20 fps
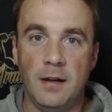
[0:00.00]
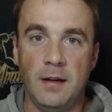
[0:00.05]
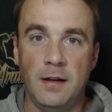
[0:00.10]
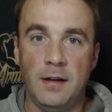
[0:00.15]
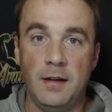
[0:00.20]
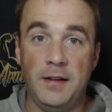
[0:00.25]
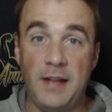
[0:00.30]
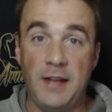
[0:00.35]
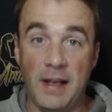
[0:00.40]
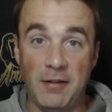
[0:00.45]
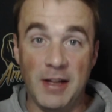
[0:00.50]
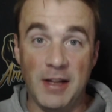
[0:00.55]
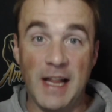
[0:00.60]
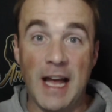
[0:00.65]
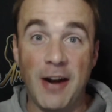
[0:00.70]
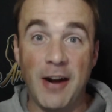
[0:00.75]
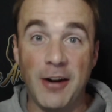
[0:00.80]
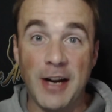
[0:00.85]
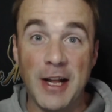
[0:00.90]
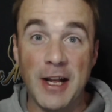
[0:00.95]
Devon
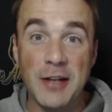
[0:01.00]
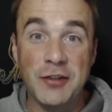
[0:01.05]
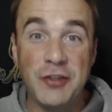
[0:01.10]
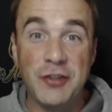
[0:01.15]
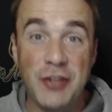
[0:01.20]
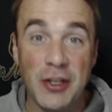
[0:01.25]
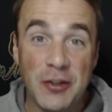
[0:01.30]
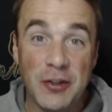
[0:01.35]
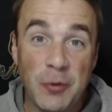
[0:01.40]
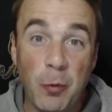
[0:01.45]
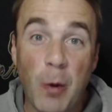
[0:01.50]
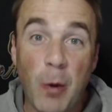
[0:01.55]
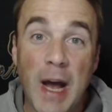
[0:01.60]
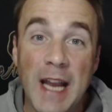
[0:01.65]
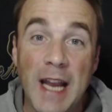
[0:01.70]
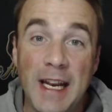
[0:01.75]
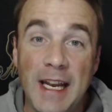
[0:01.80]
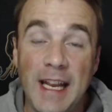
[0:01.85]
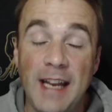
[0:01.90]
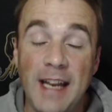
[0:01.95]
Larratt has just
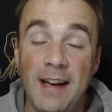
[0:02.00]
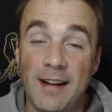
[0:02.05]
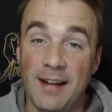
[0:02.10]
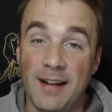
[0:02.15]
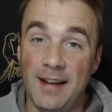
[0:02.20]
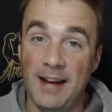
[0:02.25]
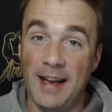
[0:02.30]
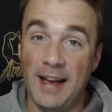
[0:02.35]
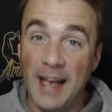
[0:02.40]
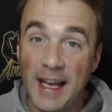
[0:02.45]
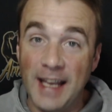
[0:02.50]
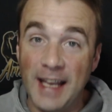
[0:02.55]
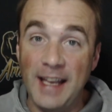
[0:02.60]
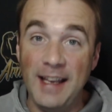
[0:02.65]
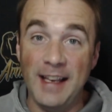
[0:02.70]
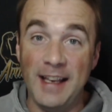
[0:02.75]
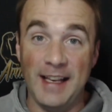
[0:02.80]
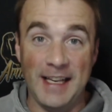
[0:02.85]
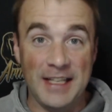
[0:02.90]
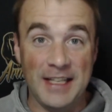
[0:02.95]
weighed in and
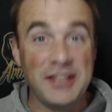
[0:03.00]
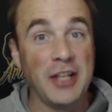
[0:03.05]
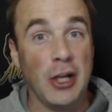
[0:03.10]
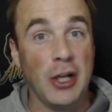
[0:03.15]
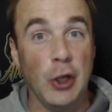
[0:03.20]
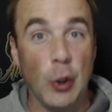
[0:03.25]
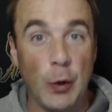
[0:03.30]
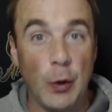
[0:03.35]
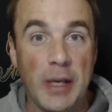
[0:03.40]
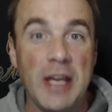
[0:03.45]
he is looking